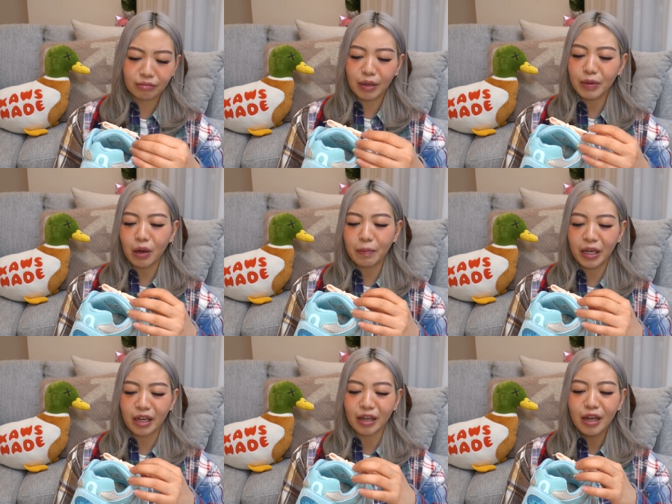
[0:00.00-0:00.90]
maybe not
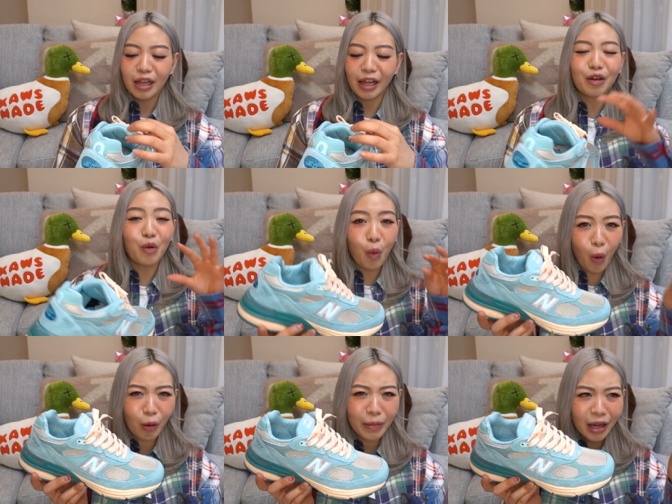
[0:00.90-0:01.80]
pink, like a
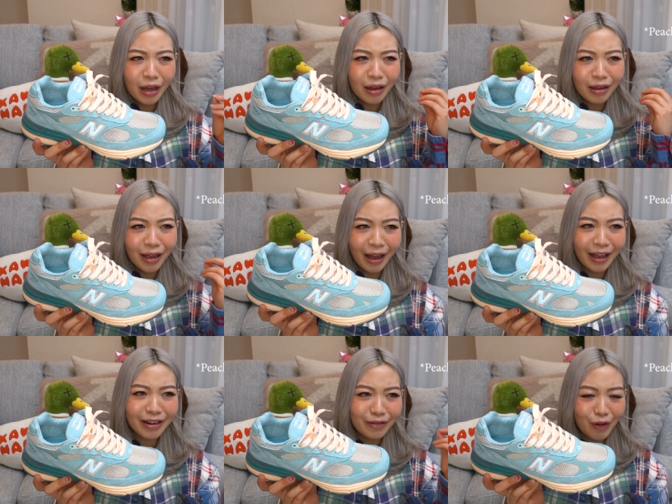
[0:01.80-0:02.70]
warmer
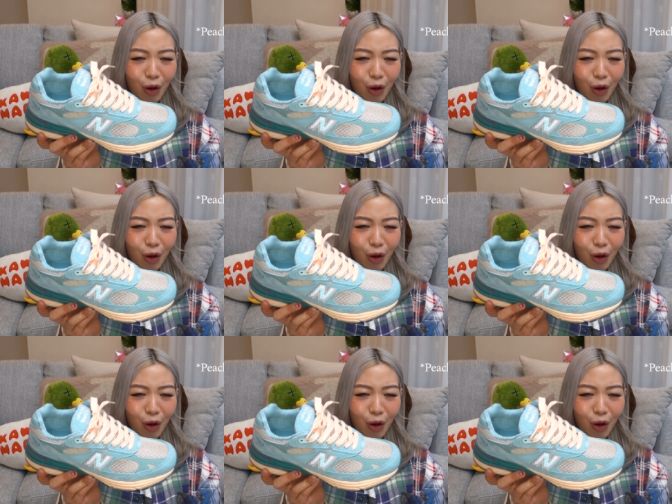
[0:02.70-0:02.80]
kind of